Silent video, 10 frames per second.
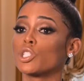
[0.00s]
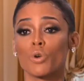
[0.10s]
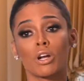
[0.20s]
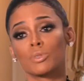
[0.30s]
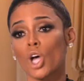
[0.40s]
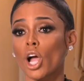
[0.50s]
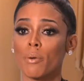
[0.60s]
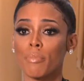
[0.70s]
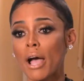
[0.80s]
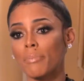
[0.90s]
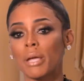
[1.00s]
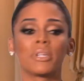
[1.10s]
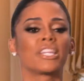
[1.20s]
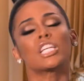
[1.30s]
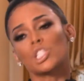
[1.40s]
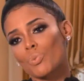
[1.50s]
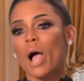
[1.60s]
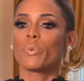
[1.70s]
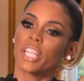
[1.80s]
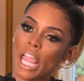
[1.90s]
is what I'm talking about, baby. This is
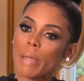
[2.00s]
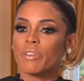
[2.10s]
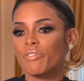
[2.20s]
why we came to